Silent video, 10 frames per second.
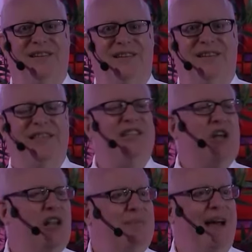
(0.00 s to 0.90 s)
See, it's
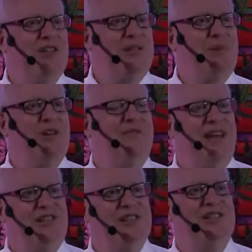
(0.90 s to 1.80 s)
all about your
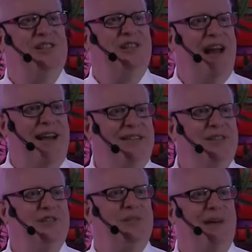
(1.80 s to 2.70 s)
motivations and your
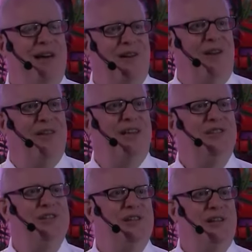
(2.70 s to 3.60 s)
attitudes about all
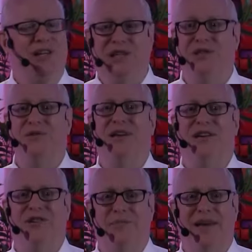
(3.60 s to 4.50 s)
this. Do you think
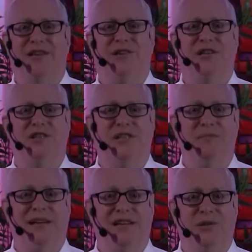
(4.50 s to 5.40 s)
you're a better Christian
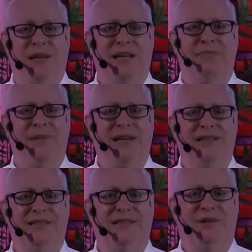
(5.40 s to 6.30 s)
because you eat
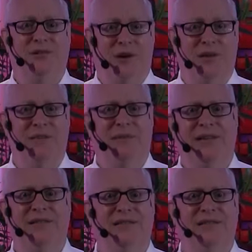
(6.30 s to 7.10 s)
meat or don't eat meat?